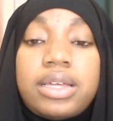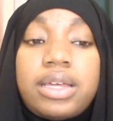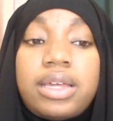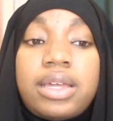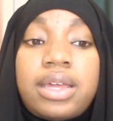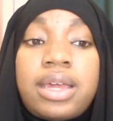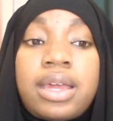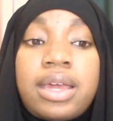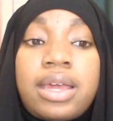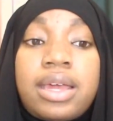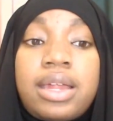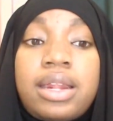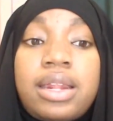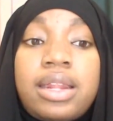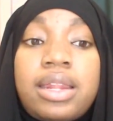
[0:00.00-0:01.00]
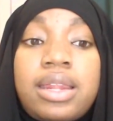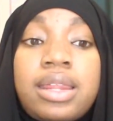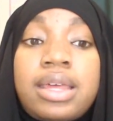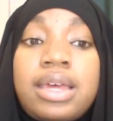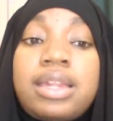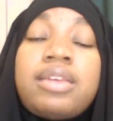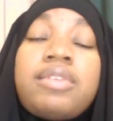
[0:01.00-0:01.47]
And
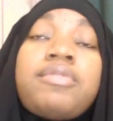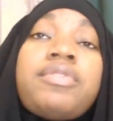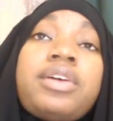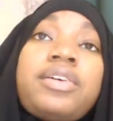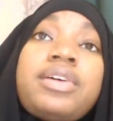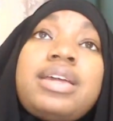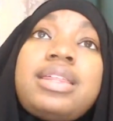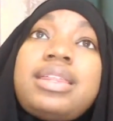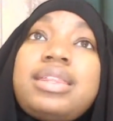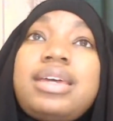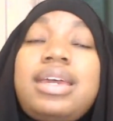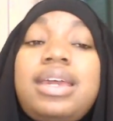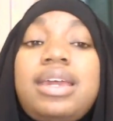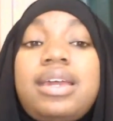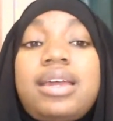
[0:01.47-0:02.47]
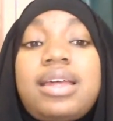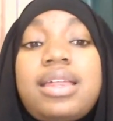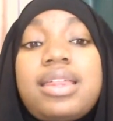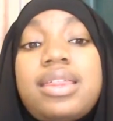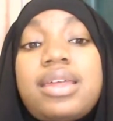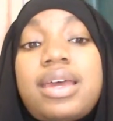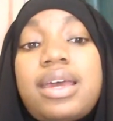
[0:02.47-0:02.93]
then the very thing
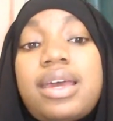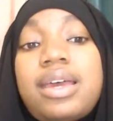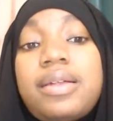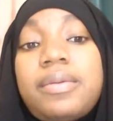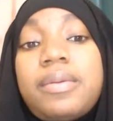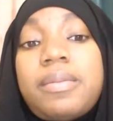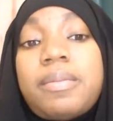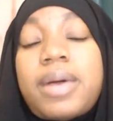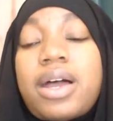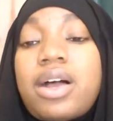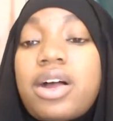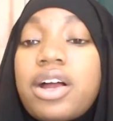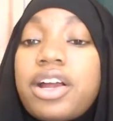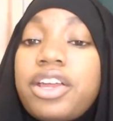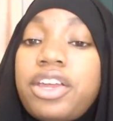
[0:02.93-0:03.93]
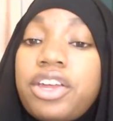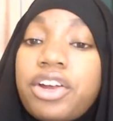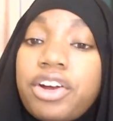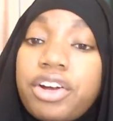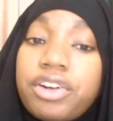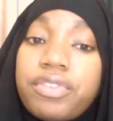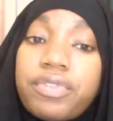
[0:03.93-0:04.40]
that my heart
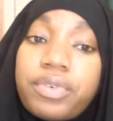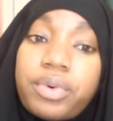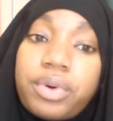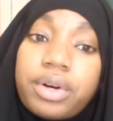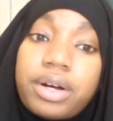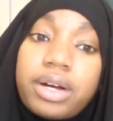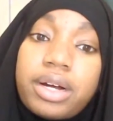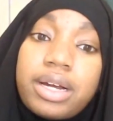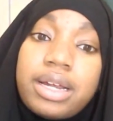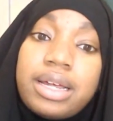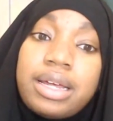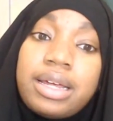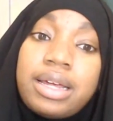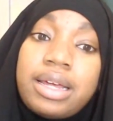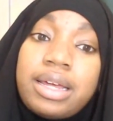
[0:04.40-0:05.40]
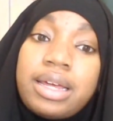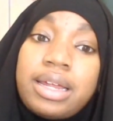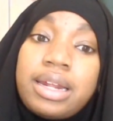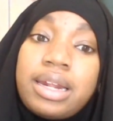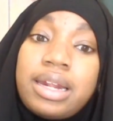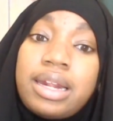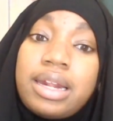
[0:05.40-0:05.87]
yearned for
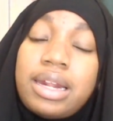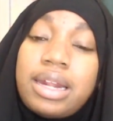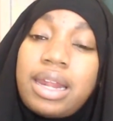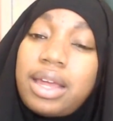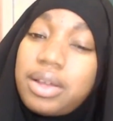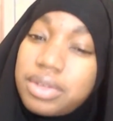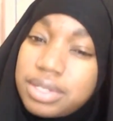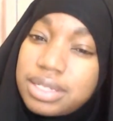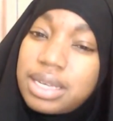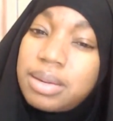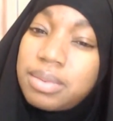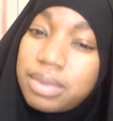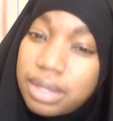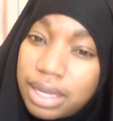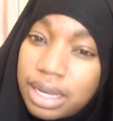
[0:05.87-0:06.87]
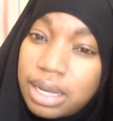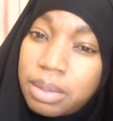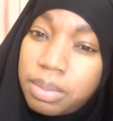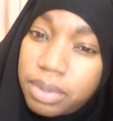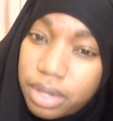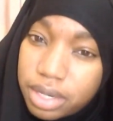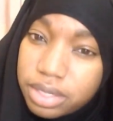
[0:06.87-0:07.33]
now seemed like a
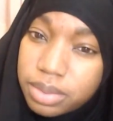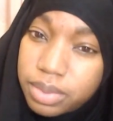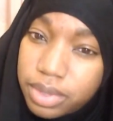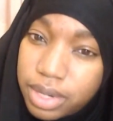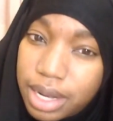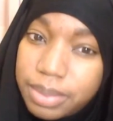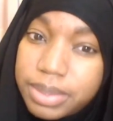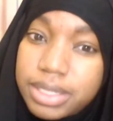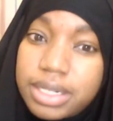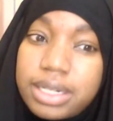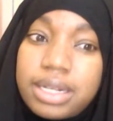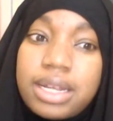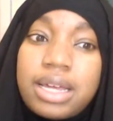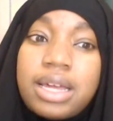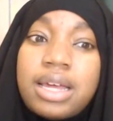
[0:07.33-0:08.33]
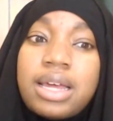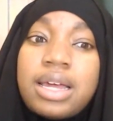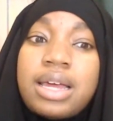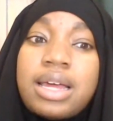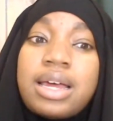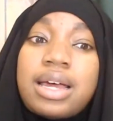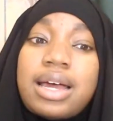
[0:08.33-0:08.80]
plausible option.
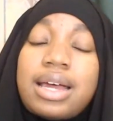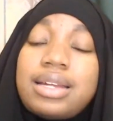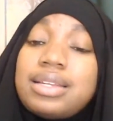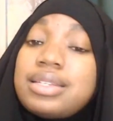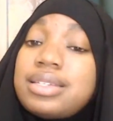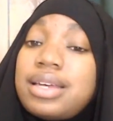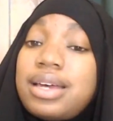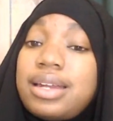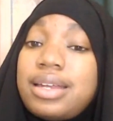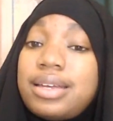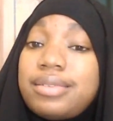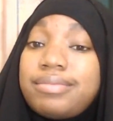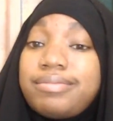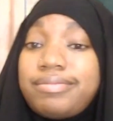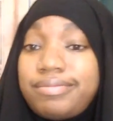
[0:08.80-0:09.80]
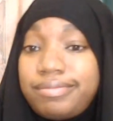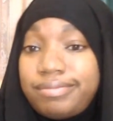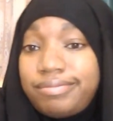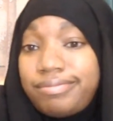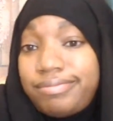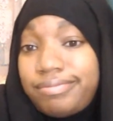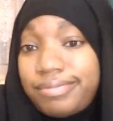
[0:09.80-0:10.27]
I decided,
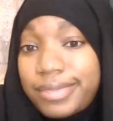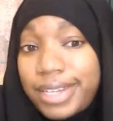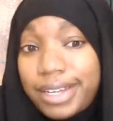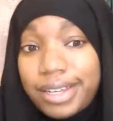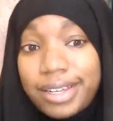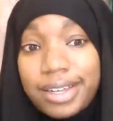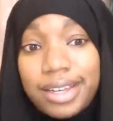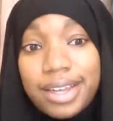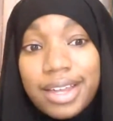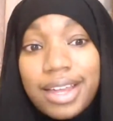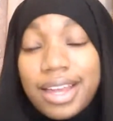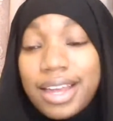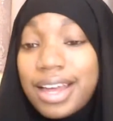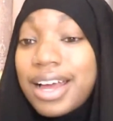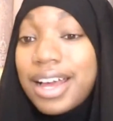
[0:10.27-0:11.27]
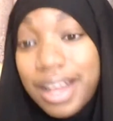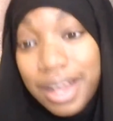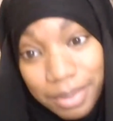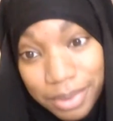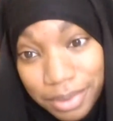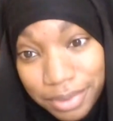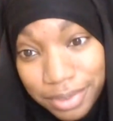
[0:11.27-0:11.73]
heck, I'm
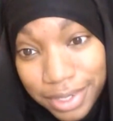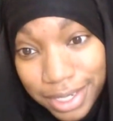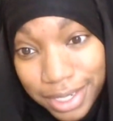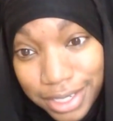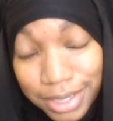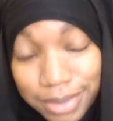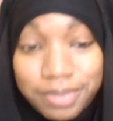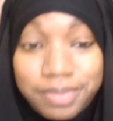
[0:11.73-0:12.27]
moving to Egypt.